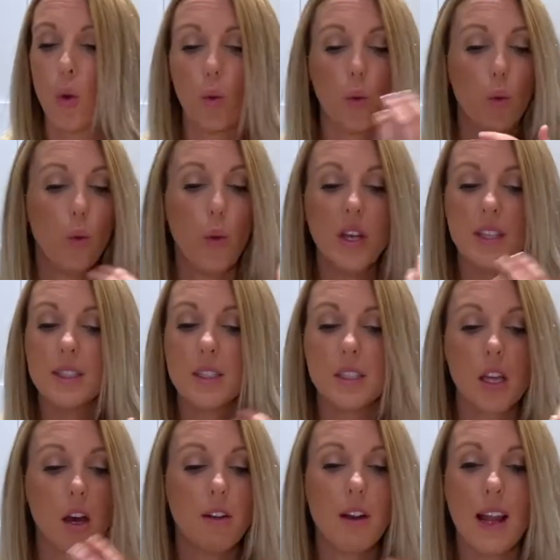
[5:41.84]
rinse
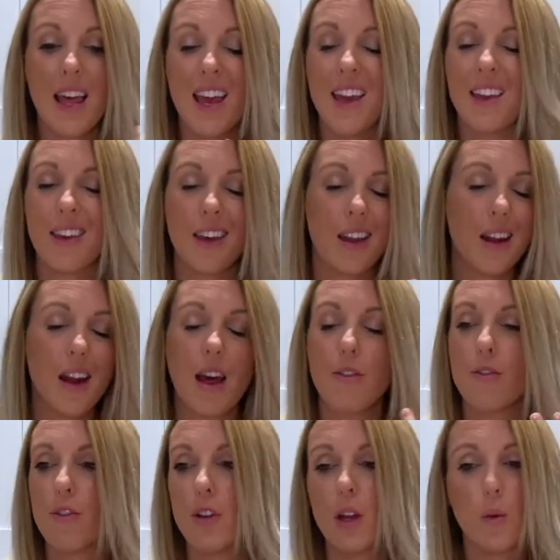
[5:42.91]
thoroughly, get it
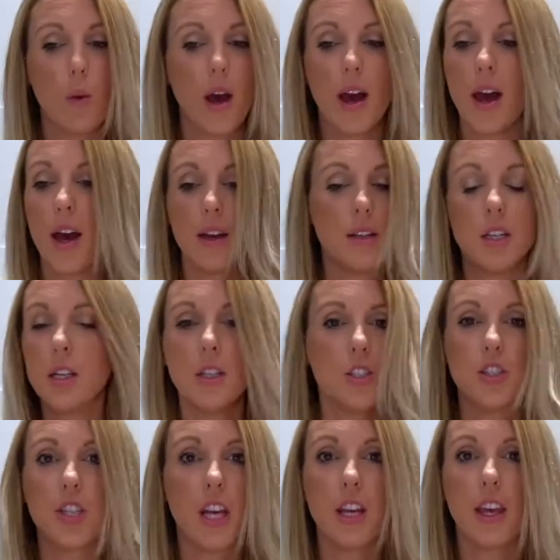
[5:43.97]
everywhere,
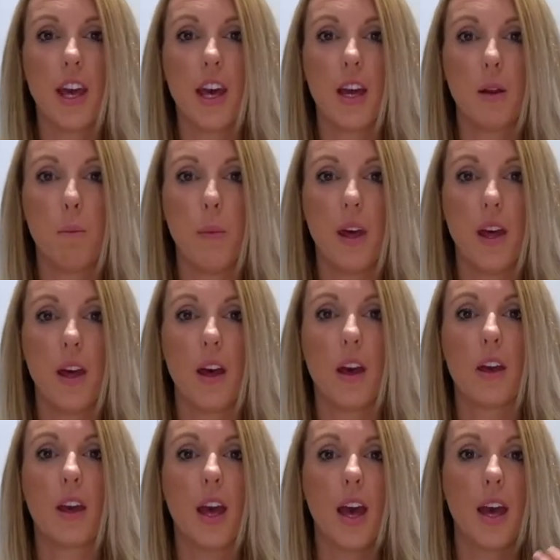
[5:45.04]
shake your head a bit,
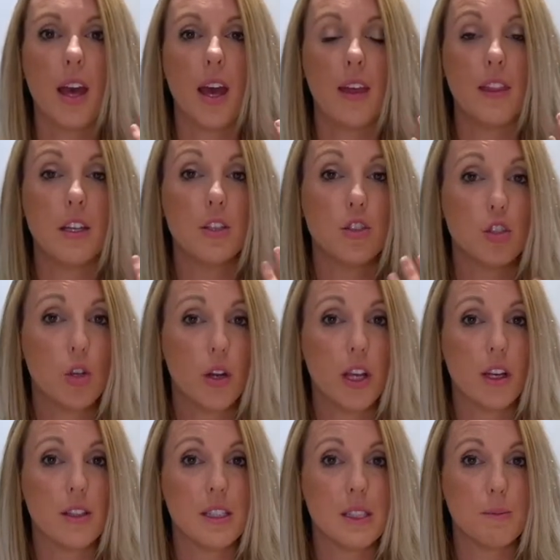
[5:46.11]
okay, and then a jolly
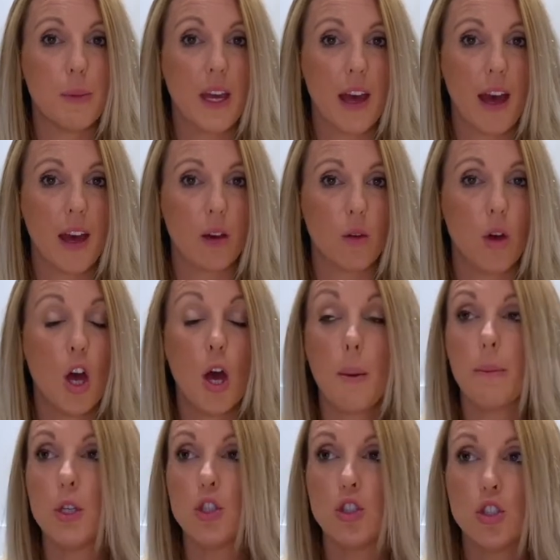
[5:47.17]
good spit out,
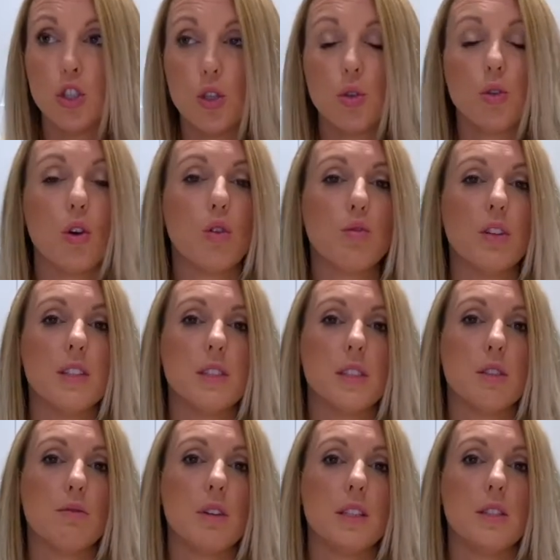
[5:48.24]
but do not rinse
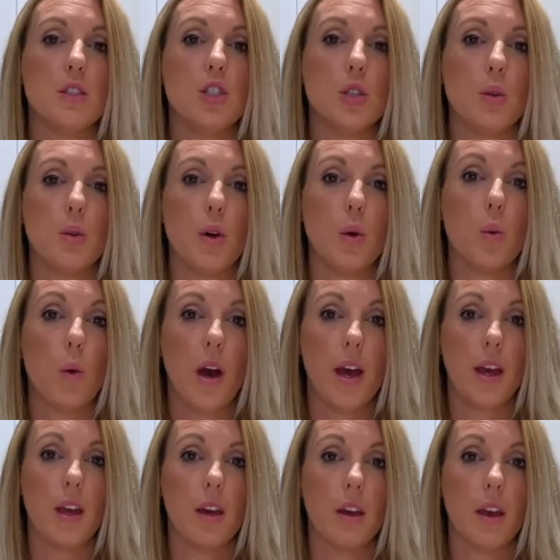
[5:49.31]
the residue
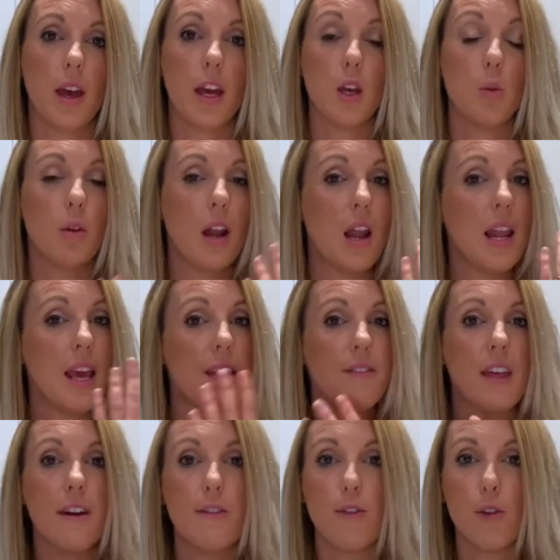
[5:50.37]
away, okay? You want to leave
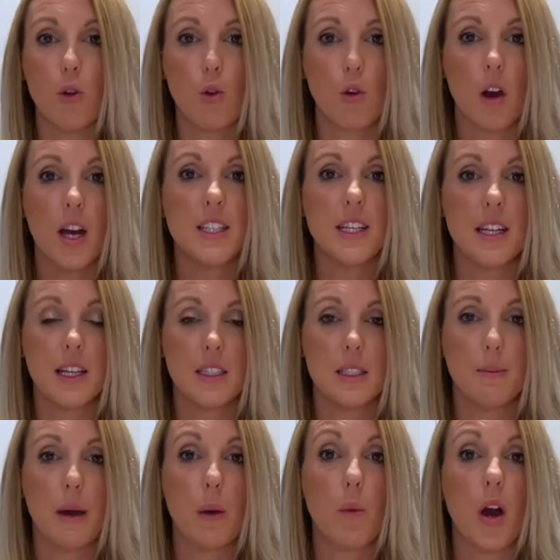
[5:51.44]
that fluoride and
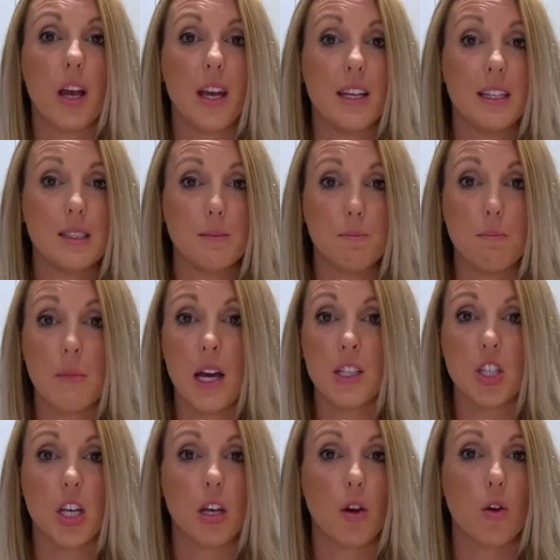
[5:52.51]
antibac working its
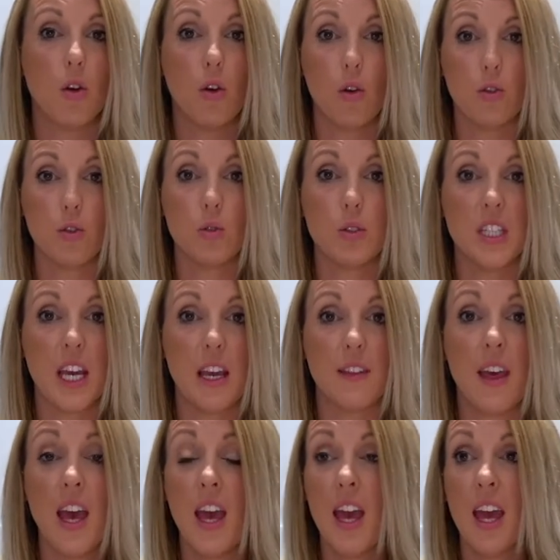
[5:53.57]
magic on your teeth.
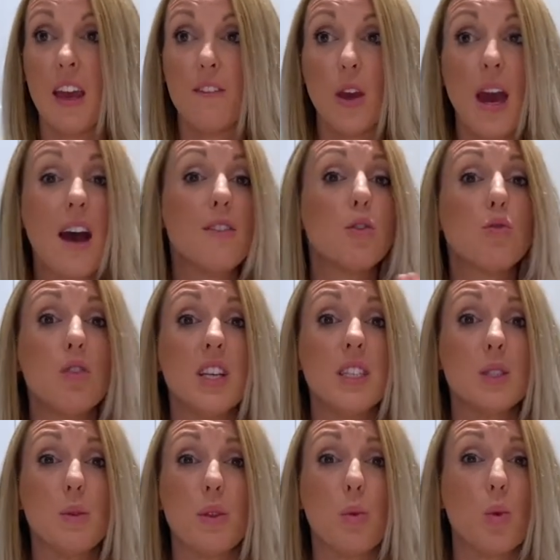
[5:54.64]
If you have a
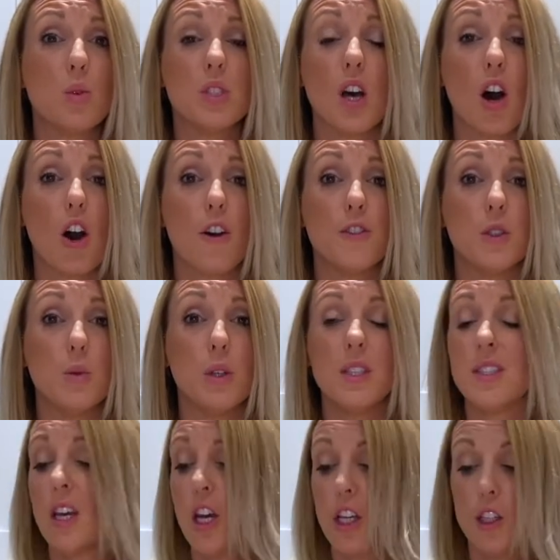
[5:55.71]
rinse with water afterwards,
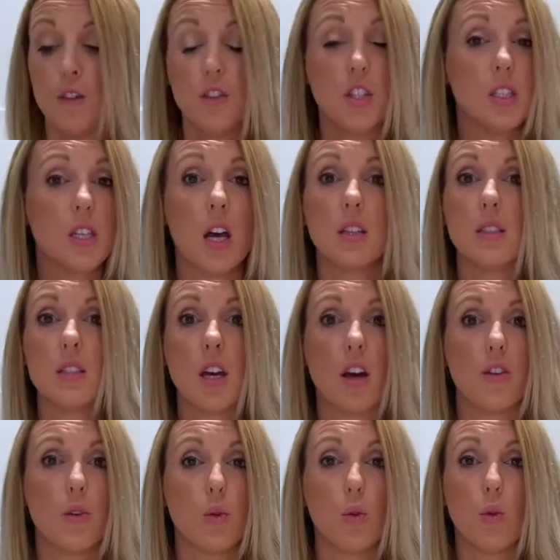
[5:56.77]
you've just
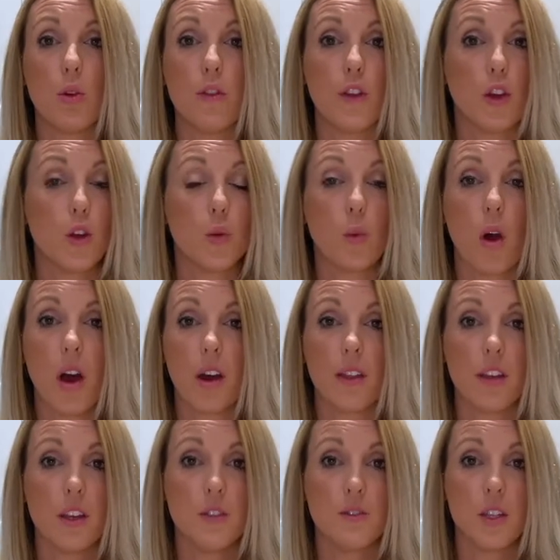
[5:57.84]
undone all of the good work
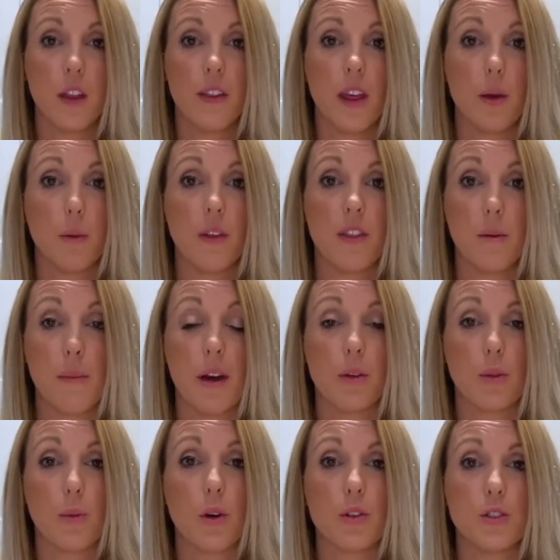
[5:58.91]
that you've done there with the
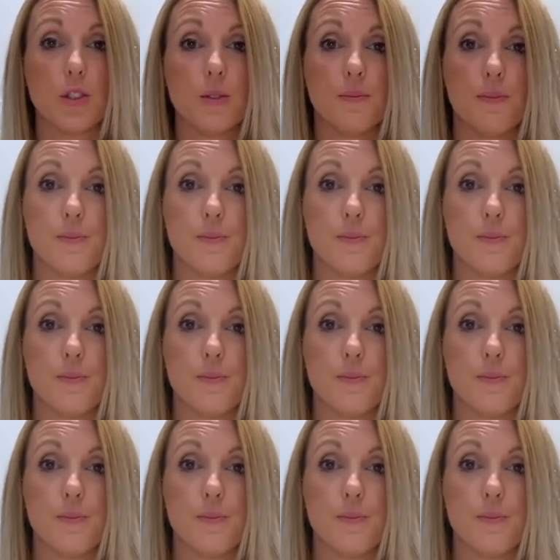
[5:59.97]
mouthwash.